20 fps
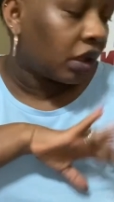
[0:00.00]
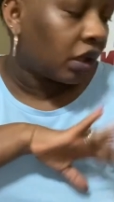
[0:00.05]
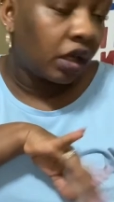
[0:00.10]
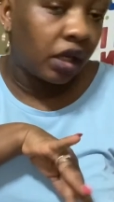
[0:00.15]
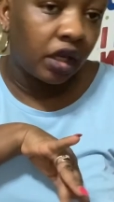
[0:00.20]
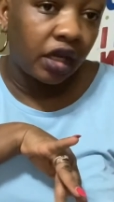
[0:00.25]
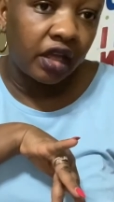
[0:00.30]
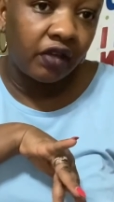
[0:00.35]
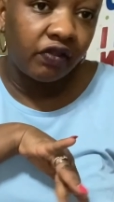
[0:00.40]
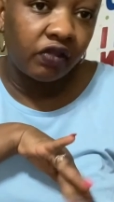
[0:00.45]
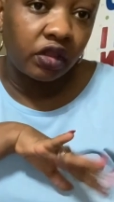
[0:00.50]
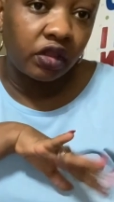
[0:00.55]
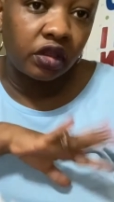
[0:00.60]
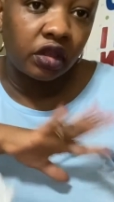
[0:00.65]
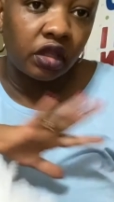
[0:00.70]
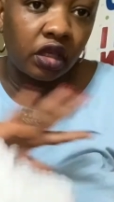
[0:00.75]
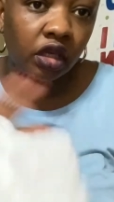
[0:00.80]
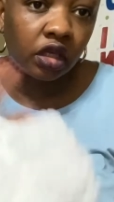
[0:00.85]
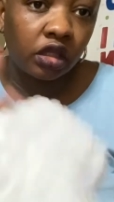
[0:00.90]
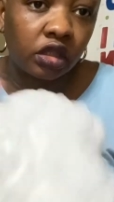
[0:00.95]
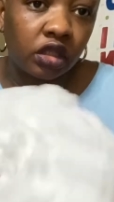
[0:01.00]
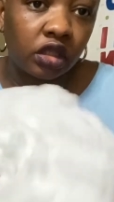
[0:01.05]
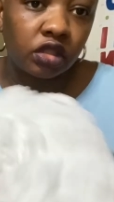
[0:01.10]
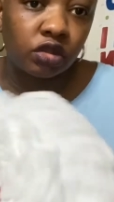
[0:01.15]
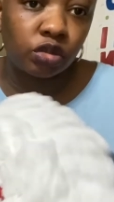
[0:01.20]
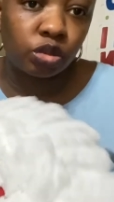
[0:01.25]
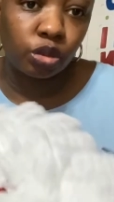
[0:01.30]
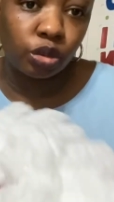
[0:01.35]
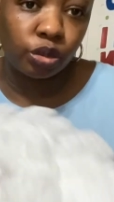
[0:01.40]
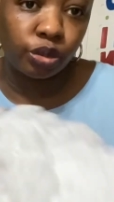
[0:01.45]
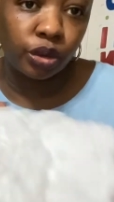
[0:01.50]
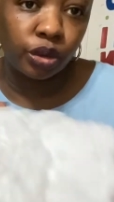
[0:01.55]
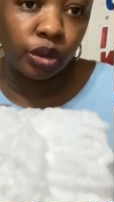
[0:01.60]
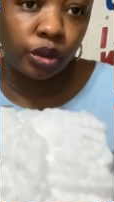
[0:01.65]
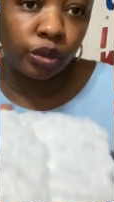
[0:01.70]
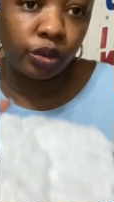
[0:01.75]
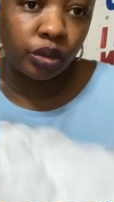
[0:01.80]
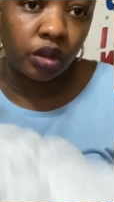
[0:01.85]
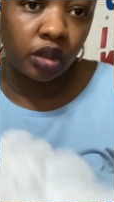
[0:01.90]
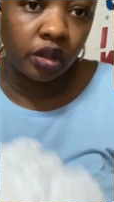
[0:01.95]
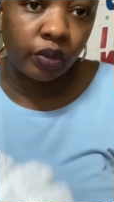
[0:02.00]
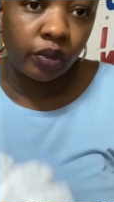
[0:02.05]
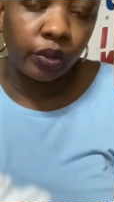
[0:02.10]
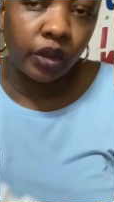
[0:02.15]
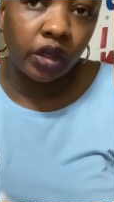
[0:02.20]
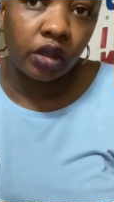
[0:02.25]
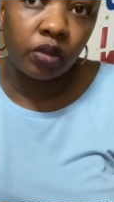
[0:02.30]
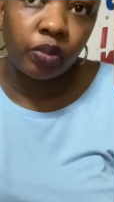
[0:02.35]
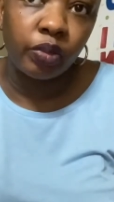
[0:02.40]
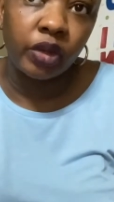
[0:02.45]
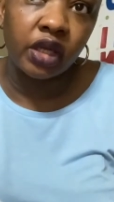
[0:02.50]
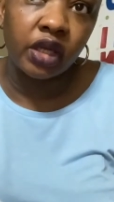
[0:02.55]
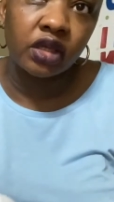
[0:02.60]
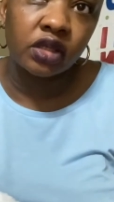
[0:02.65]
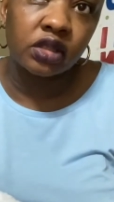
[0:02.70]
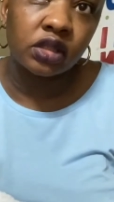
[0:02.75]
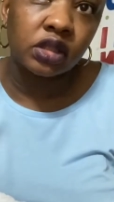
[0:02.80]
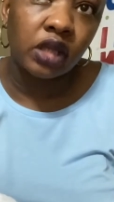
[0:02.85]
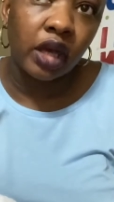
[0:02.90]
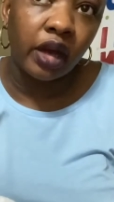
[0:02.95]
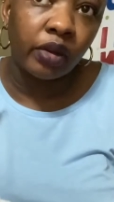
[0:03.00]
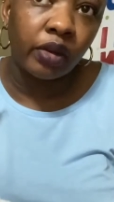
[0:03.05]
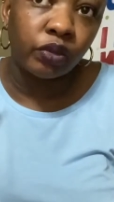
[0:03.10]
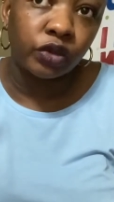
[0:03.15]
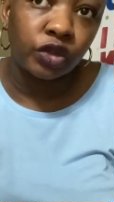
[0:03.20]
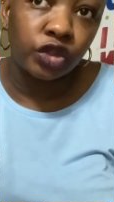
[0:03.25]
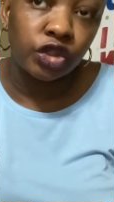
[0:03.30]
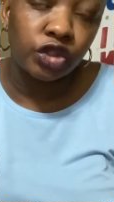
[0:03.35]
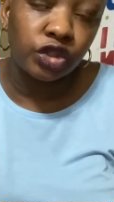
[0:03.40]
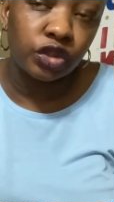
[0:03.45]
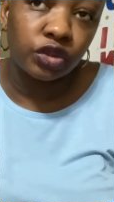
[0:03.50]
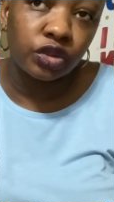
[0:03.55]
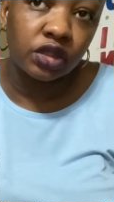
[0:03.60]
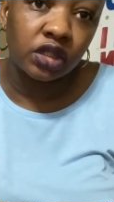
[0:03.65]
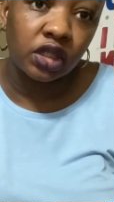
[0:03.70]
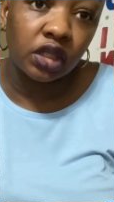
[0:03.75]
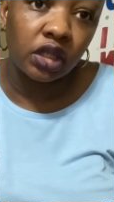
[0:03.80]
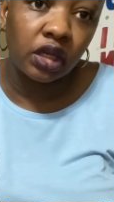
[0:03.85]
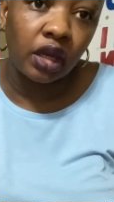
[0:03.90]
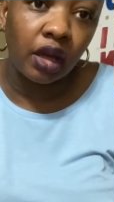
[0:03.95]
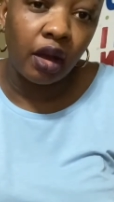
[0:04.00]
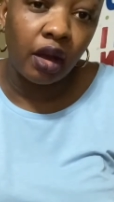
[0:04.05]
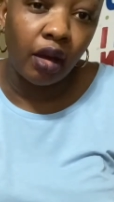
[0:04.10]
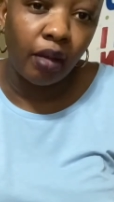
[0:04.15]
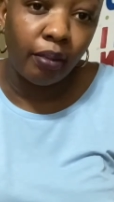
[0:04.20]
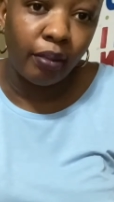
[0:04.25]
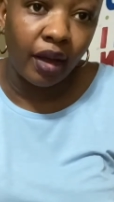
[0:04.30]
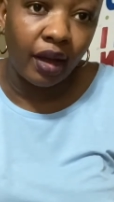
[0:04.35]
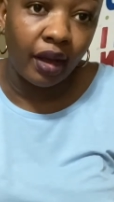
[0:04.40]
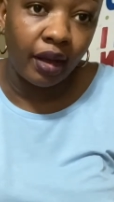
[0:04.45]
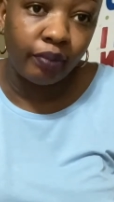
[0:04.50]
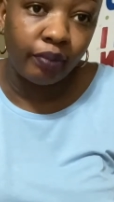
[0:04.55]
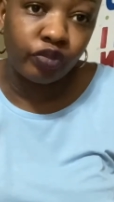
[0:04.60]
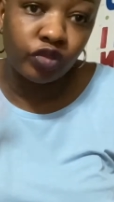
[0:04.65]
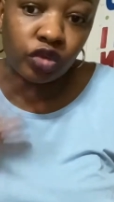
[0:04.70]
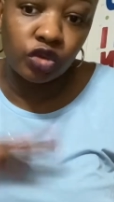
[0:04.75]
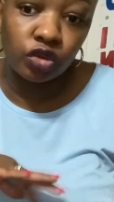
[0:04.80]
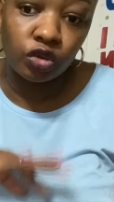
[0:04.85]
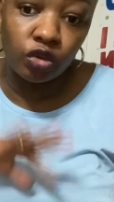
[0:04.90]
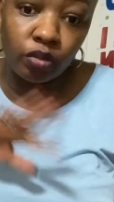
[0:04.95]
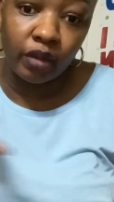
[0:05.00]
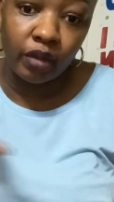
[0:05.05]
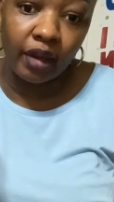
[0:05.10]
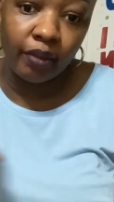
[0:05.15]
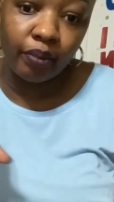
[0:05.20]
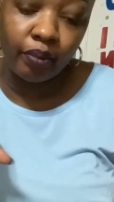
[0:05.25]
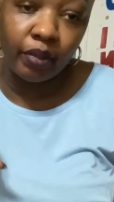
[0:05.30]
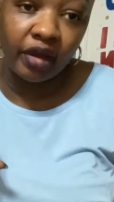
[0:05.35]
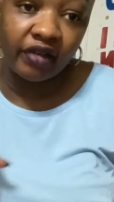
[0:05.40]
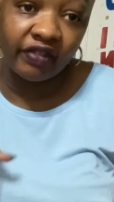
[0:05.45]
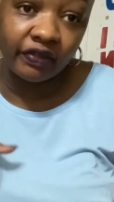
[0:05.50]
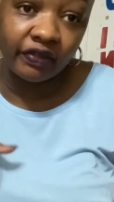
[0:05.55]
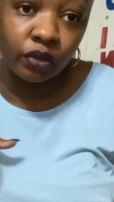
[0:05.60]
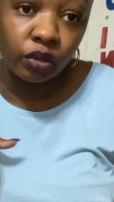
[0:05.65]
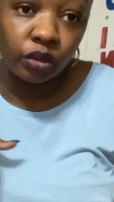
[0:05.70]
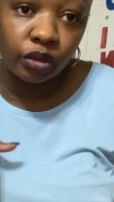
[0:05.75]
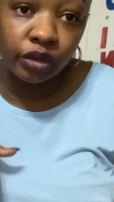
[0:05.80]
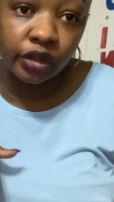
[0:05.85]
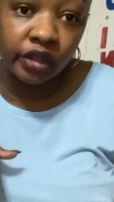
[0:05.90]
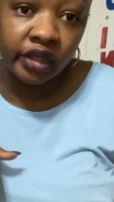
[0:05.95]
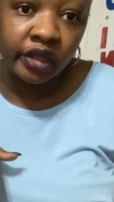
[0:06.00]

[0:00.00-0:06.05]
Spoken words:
and everything, this will really work, because I was using a mop to mop my floor,